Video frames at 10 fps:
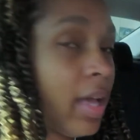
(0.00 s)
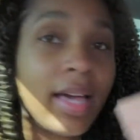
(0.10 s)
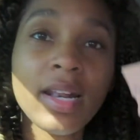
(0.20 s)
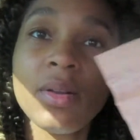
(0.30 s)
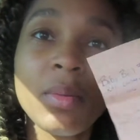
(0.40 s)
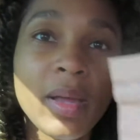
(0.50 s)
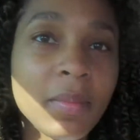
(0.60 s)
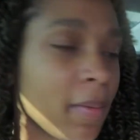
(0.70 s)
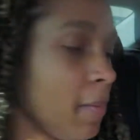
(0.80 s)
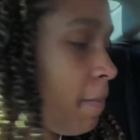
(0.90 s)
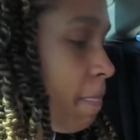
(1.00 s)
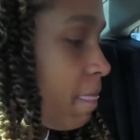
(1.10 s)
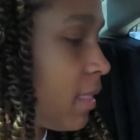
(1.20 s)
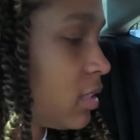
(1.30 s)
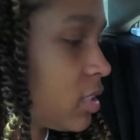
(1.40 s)
I got it on the paper.
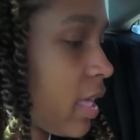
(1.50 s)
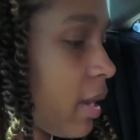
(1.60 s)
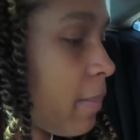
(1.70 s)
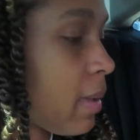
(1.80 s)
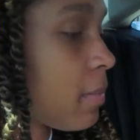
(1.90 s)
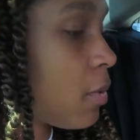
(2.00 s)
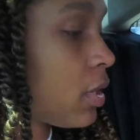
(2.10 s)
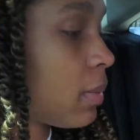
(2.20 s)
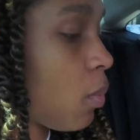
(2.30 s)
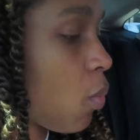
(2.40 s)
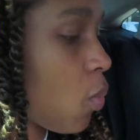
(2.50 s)
She got a baby boil number